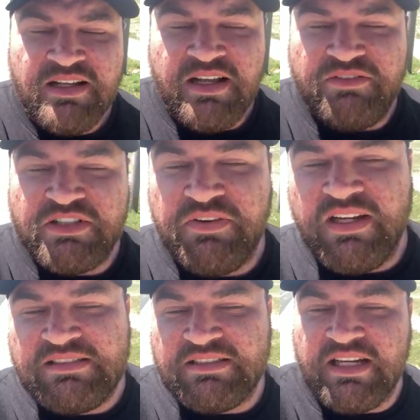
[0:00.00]
If you
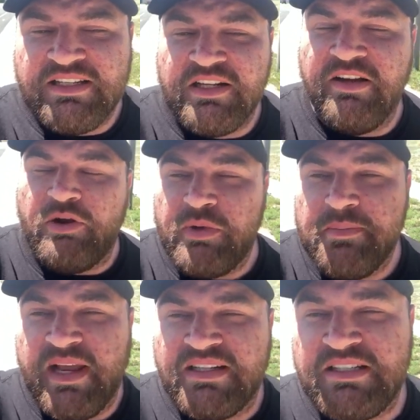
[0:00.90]
fancy sending her a wee
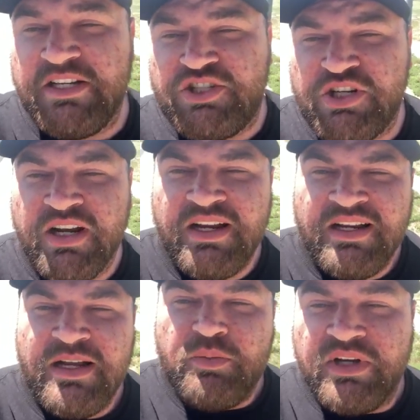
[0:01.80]
message,
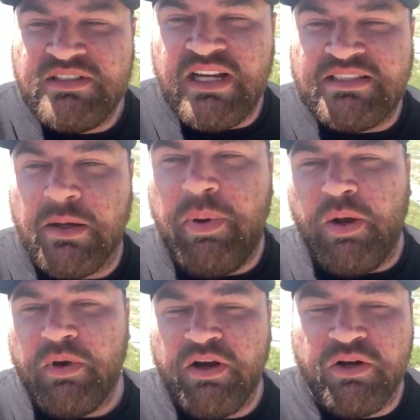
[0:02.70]
Princess of
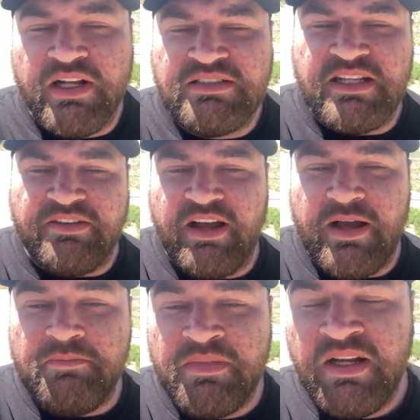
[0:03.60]
Power on
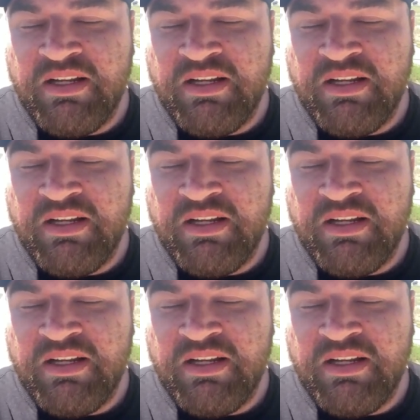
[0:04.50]
Instagram.